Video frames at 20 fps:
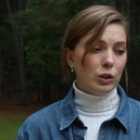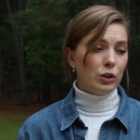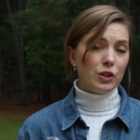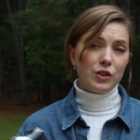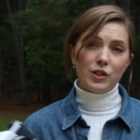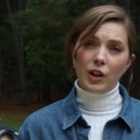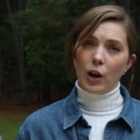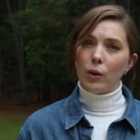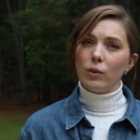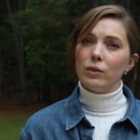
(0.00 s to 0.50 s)

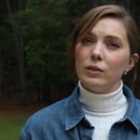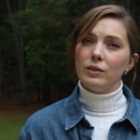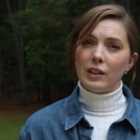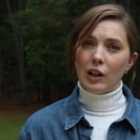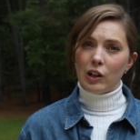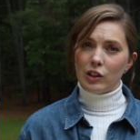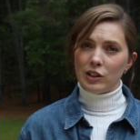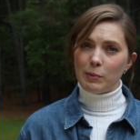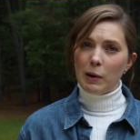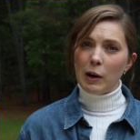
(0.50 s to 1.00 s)
So
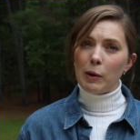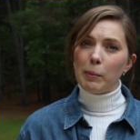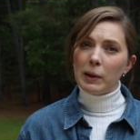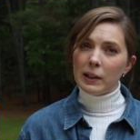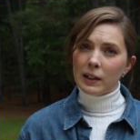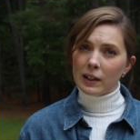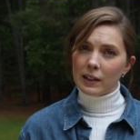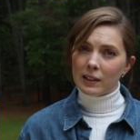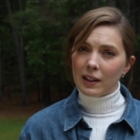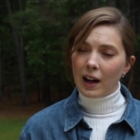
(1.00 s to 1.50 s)
there's my
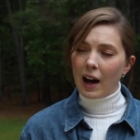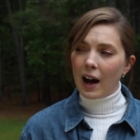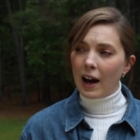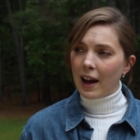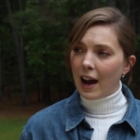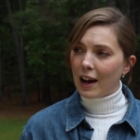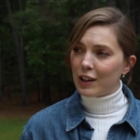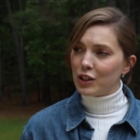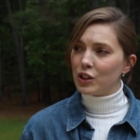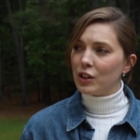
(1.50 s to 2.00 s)
opinion.
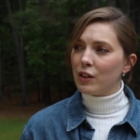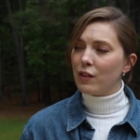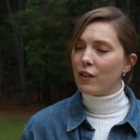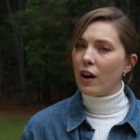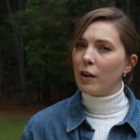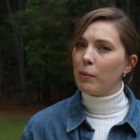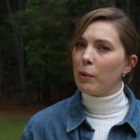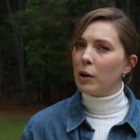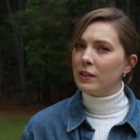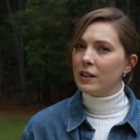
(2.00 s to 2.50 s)
I actually
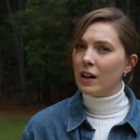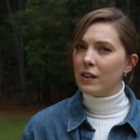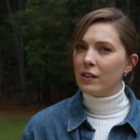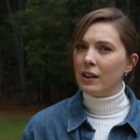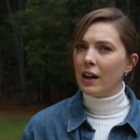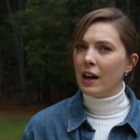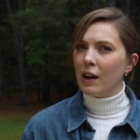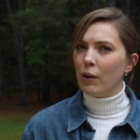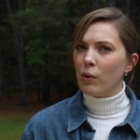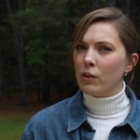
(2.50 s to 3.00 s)
thought about the other
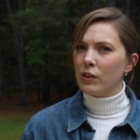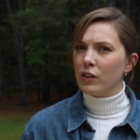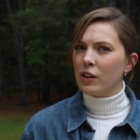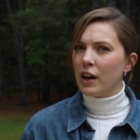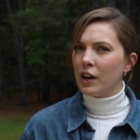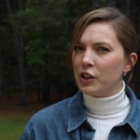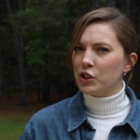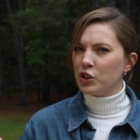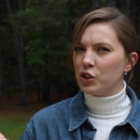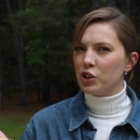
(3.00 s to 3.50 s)
day whether or
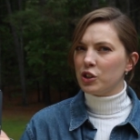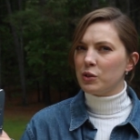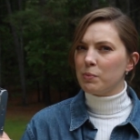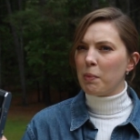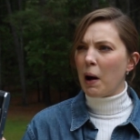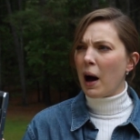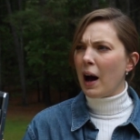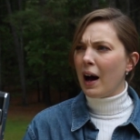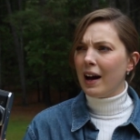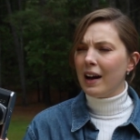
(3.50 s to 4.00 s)
not I should just
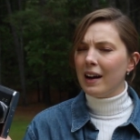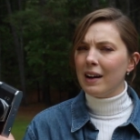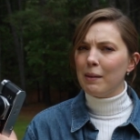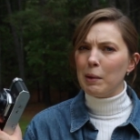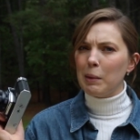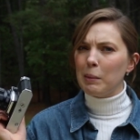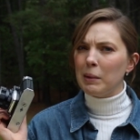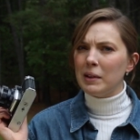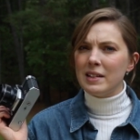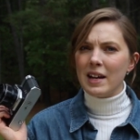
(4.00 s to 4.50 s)
buy
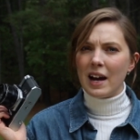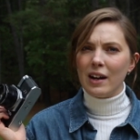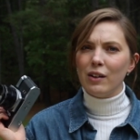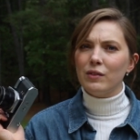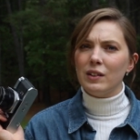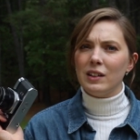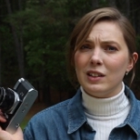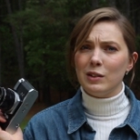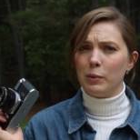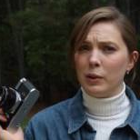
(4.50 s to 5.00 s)
maybe 10
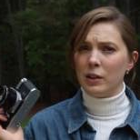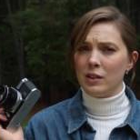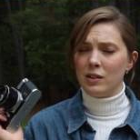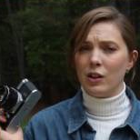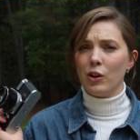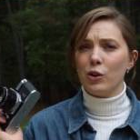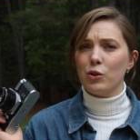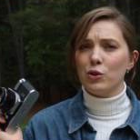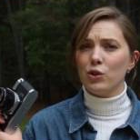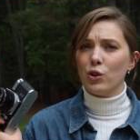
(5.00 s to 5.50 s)
of these because
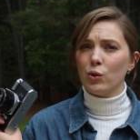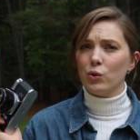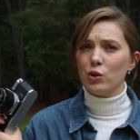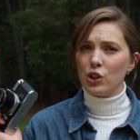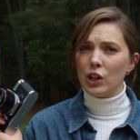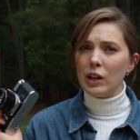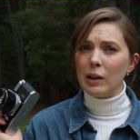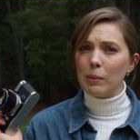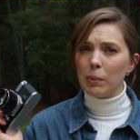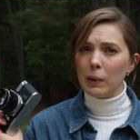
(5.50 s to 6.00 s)
they are so
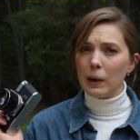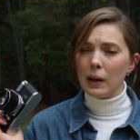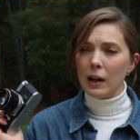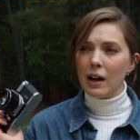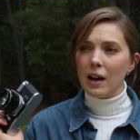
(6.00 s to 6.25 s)
cheap